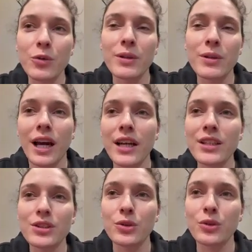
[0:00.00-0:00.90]

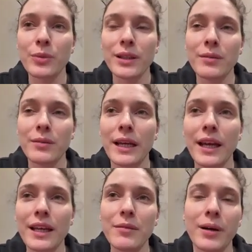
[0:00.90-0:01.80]
nice to meet them
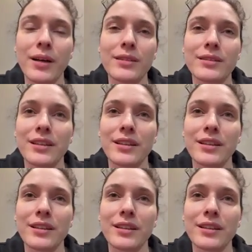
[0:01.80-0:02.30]
again. But